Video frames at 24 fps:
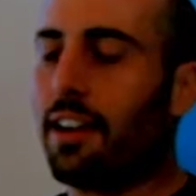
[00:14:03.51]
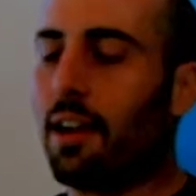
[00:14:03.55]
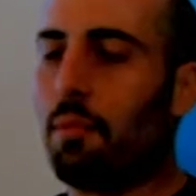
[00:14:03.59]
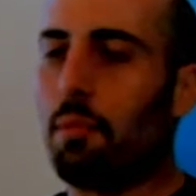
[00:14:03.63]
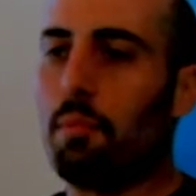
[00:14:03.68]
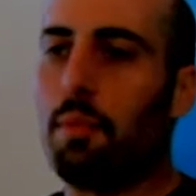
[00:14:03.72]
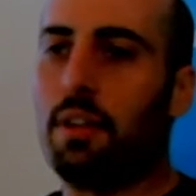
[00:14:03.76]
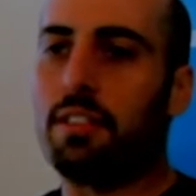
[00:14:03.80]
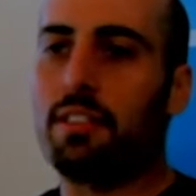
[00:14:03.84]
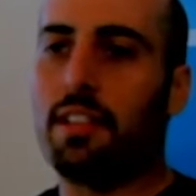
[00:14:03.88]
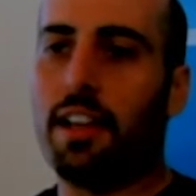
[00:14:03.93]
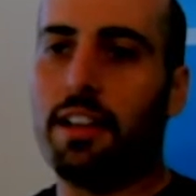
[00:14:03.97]
a
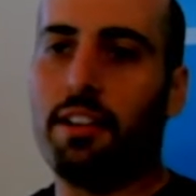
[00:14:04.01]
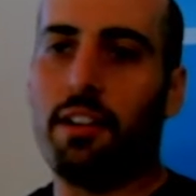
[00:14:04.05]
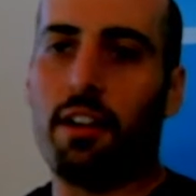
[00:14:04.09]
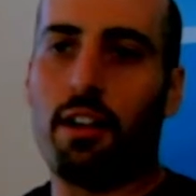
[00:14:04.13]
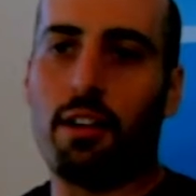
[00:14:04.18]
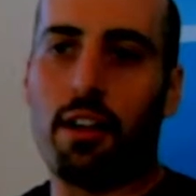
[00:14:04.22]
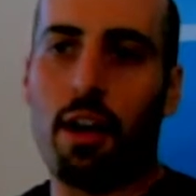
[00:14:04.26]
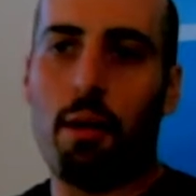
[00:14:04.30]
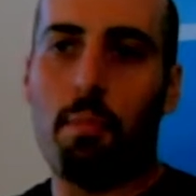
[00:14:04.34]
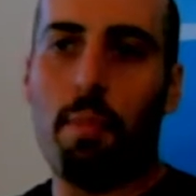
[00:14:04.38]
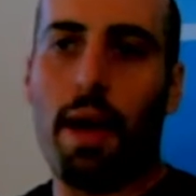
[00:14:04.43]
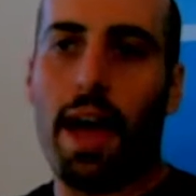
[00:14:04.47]
couple months later
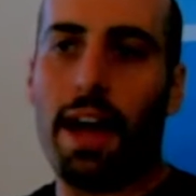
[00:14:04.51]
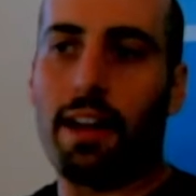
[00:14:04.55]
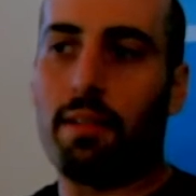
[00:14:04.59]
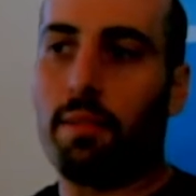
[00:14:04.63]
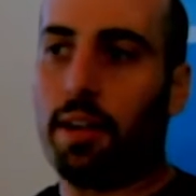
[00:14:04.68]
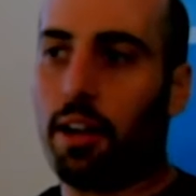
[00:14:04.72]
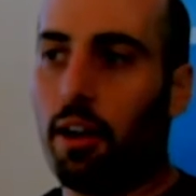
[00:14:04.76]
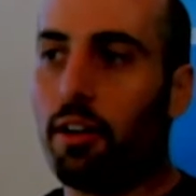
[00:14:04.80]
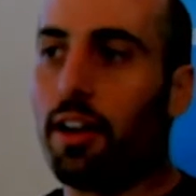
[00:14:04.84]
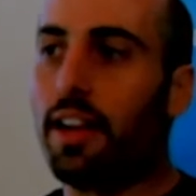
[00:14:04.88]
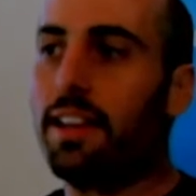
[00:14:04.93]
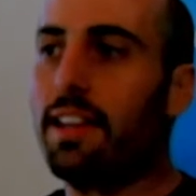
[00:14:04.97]
I'll come back and
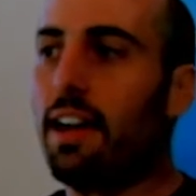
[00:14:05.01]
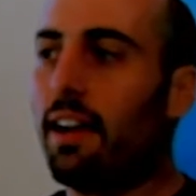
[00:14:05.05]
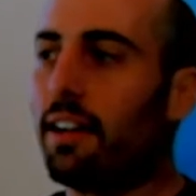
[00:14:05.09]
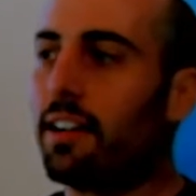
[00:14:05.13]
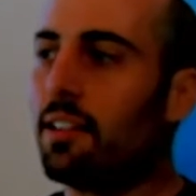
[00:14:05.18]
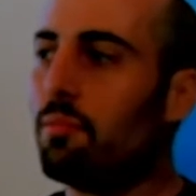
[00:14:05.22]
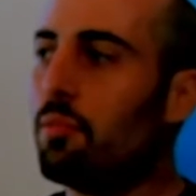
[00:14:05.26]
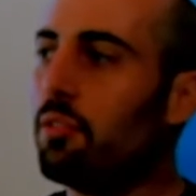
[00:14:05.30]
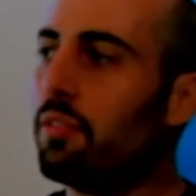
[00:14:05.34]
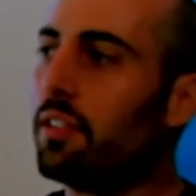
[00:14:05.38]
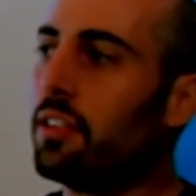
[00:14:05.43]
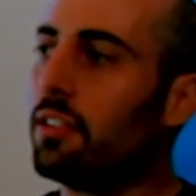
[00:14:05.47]
I'm like, okay, now I
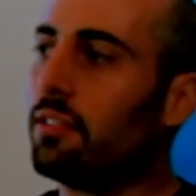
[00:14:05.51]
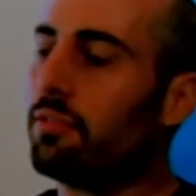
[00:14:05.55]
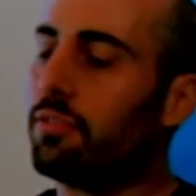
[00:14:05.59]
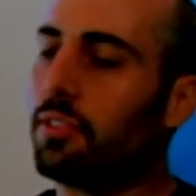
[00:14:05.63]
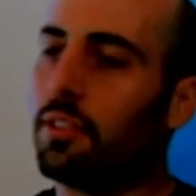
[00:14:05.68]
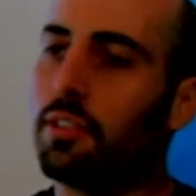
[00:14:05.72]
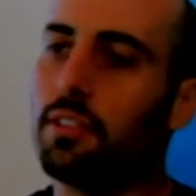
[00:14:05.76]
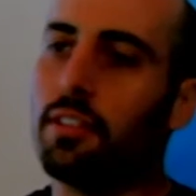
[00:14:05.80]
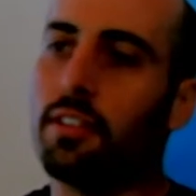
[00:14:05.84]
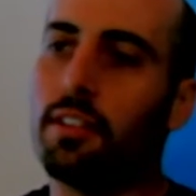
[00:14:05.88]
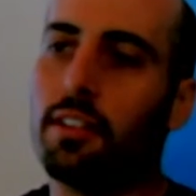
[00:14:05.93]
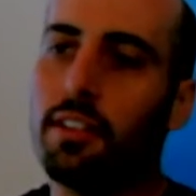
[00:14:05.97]
can move a little
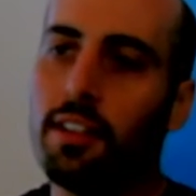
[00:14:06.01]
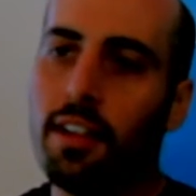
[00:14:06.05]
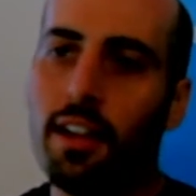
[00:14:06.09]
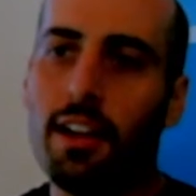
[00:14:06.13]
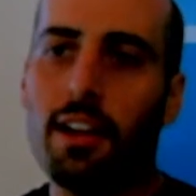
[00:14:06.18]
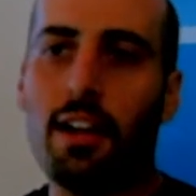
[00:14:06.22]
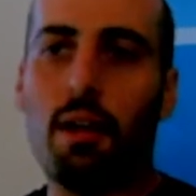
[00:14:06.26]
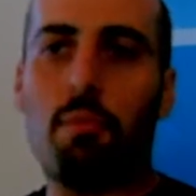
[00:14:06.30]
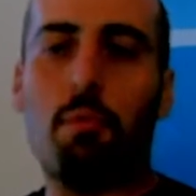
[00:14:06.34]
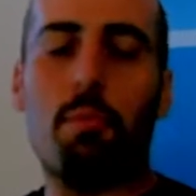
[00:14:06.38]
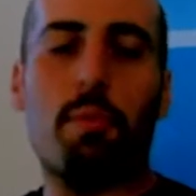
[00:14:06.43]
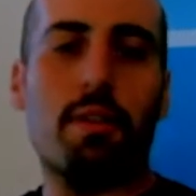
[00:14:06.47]
further.
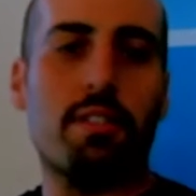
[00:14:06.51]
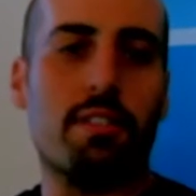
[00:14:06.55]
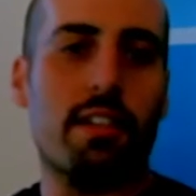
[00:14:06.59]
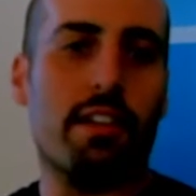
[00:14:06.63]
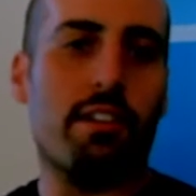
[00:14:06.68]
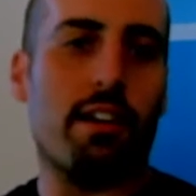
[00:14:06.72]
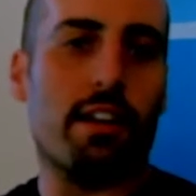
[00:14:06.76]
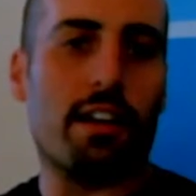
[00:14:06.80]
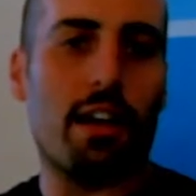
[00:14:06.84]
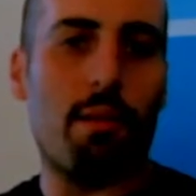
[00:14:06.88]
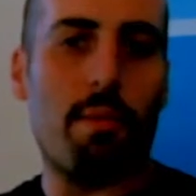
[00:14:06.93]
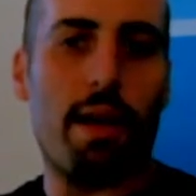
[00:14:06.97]
A couple months
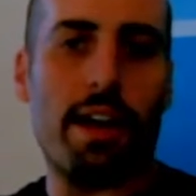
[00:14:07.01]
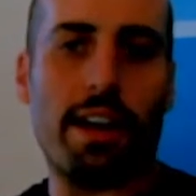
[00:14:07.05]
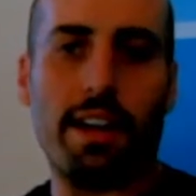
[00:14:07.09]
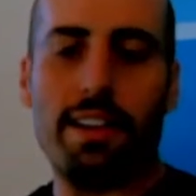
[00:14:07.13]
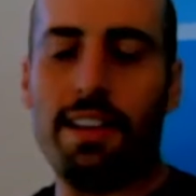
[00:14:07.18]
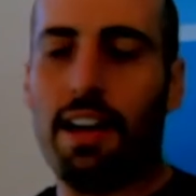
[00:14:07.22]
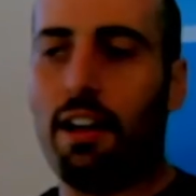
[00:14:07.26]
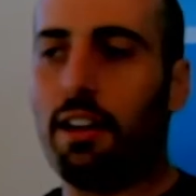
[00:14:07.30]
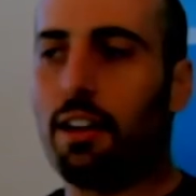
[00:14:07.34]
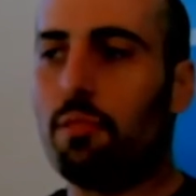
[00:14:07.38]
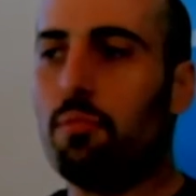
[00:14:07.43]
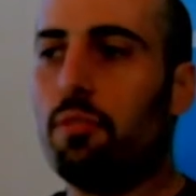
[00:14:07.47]
later I come back
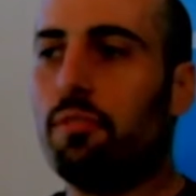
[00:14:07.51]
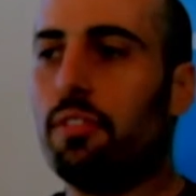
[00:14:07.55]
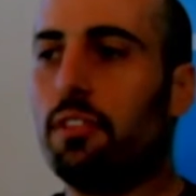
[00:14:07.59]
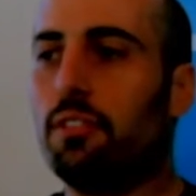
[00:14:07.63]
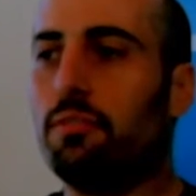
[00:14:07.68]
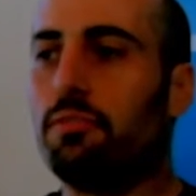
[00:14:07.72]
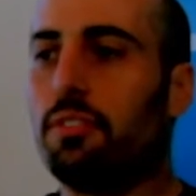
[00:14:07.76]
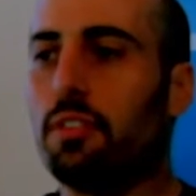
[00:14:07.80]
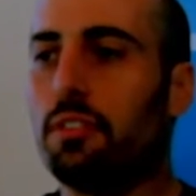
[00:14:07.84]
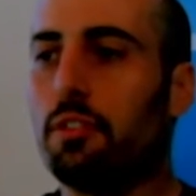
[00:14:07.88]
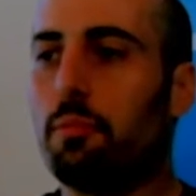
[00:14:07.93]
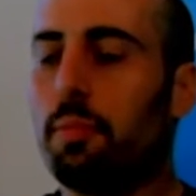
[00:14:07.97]
and now I can move a
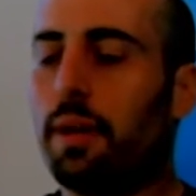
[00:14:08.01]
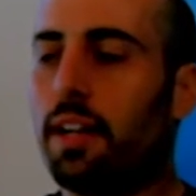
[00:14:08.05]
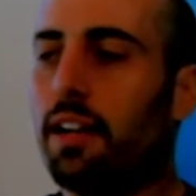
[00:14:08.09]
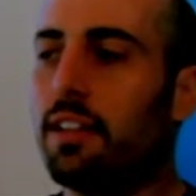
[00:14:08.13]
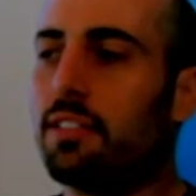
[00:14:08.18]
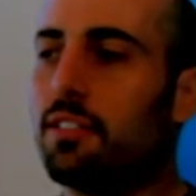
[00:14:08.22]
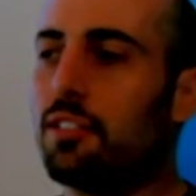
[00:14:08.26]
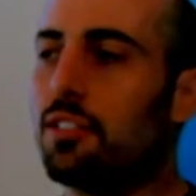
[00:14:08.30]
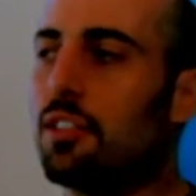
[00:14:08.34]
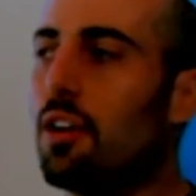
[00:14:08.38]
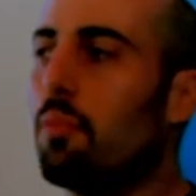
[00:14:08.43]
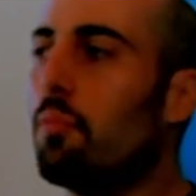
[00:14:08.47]
little further
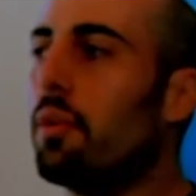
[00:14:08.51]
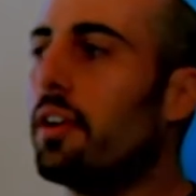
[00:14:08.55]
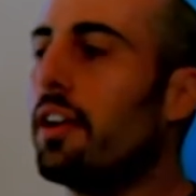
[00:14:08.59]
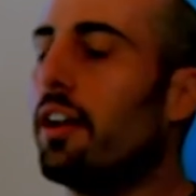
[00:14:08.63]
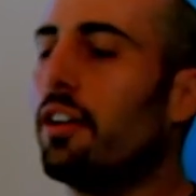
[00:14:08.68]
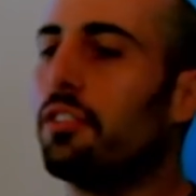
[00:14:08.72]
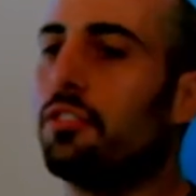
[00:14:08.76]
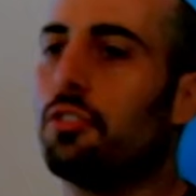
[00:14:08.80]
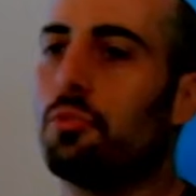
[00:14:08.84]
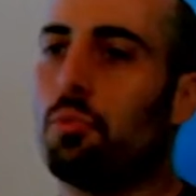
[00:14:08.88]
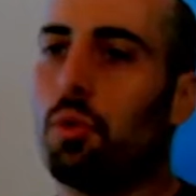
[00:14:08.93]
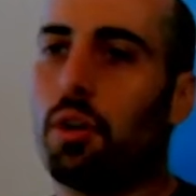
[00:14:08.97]
because someone
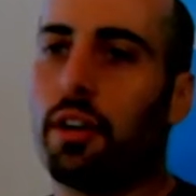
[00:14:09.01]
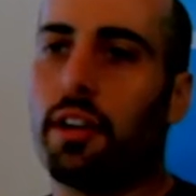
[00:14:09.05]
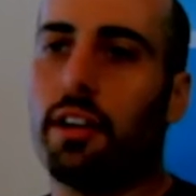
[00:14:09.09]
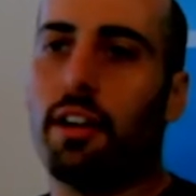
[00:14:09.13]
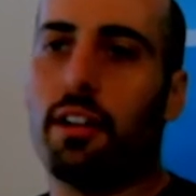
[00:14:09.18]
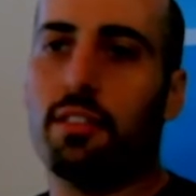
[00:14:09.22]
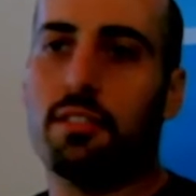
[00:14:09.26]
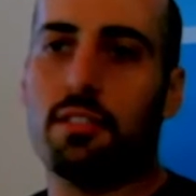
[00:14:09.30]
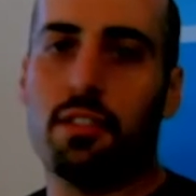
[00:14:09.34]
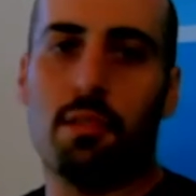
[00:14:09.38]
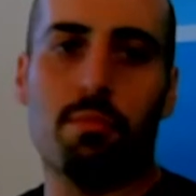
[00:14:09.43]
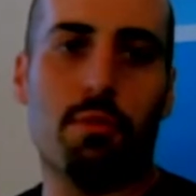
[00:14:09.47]
else is working
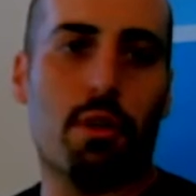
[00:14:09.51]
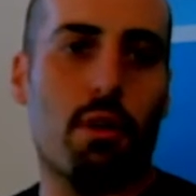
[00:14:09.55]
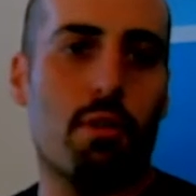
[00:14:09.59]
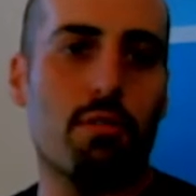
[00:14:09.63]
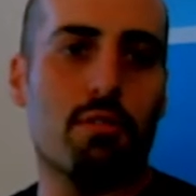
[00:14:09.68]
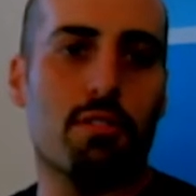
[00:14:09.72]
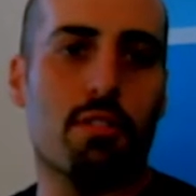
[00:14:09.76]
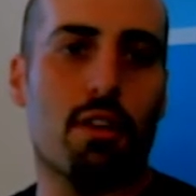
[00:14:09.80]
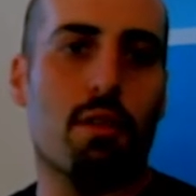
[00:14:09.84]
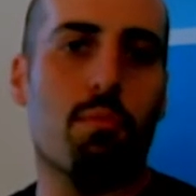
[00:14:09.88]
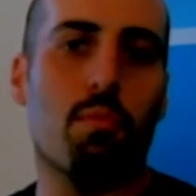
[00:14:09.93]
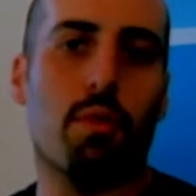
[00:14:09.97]
on some
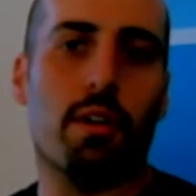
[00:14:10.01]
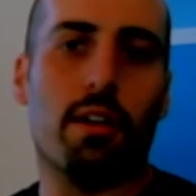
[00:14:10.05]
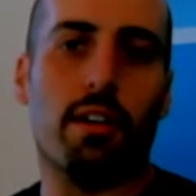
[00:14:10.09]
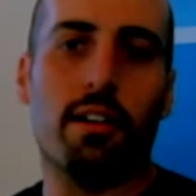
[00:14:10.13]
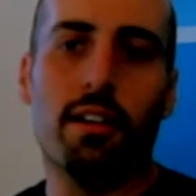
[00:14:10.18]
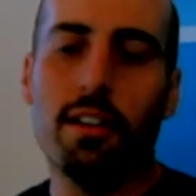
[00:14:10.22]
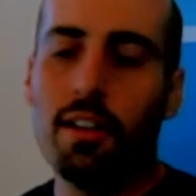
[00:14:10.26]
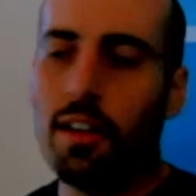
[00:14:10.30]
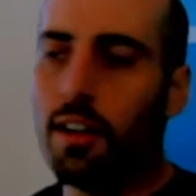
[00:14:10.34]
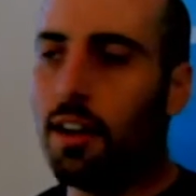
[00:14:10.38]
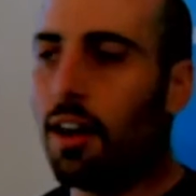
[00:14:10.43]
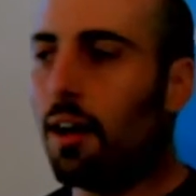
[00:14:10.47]
code somewhere,
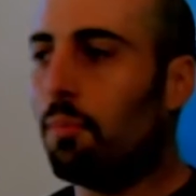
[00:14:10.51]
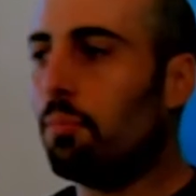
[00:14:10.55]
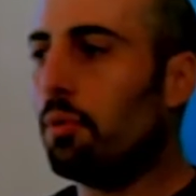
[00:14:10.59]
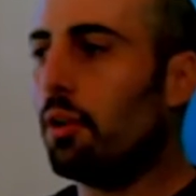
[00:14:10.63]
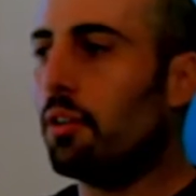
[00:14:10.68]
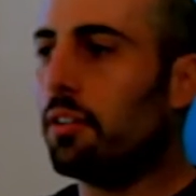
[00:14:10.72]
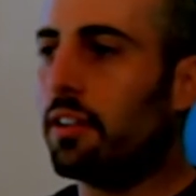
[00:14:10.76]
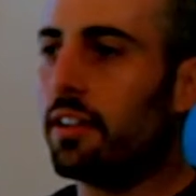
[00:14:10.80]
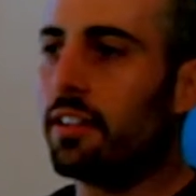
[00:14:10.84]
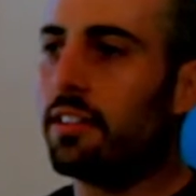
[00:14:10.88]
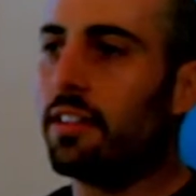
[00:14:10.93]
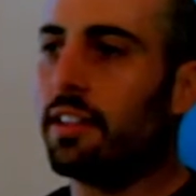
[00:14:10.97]

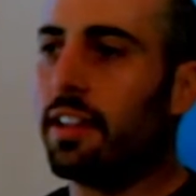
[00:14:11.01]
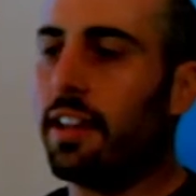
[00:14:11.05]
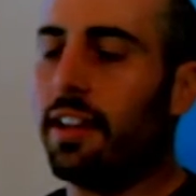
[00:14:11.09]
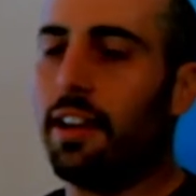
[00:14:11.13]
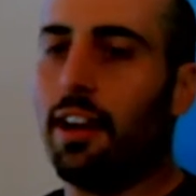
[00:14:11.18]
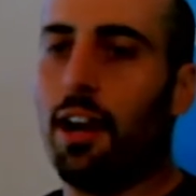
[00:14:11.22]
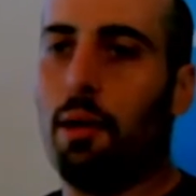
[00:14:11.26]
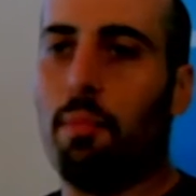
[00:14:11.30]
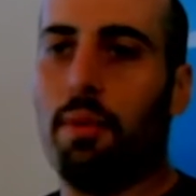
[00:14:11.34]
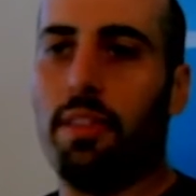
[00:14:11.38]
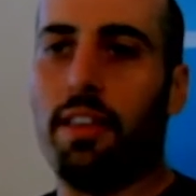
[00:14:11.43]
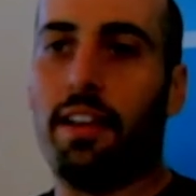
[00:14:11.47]
uploading it to
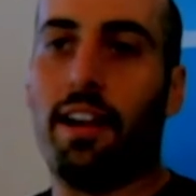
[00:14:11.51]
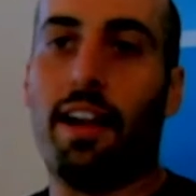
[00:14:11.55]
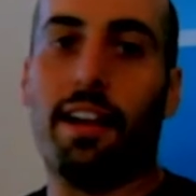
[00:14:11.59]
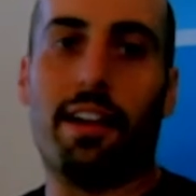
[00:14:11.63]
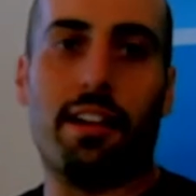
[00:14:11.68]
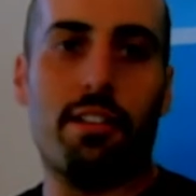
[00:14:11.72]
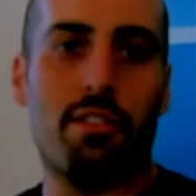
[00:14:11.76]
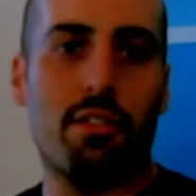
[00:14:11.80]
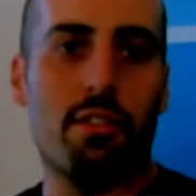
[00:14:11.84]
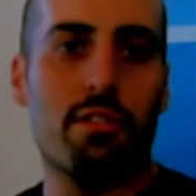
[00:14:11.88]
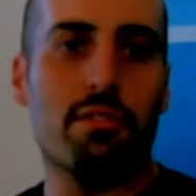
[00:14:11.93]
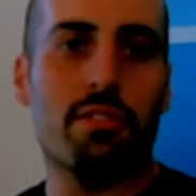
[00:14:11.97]
GitHub, and then I
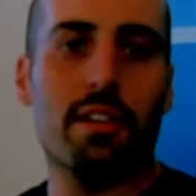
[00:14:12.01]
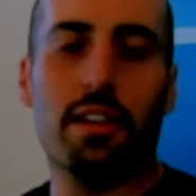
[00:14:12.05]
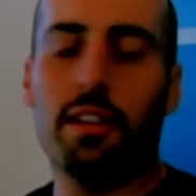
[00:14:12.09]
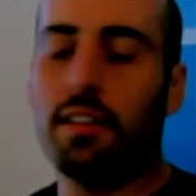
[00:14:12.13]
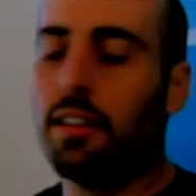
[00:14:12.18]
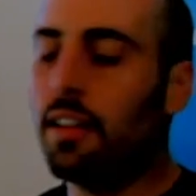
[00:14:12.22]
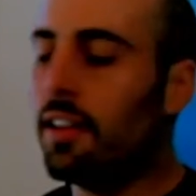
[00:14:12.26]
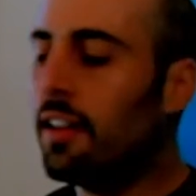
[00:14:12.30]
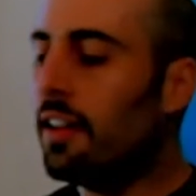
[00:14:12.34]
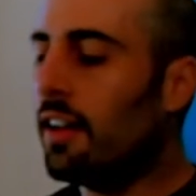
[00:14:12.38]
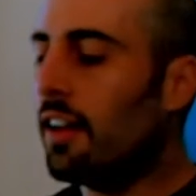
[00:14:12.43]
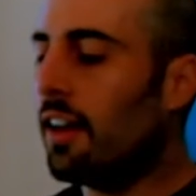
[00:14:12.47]
can use it.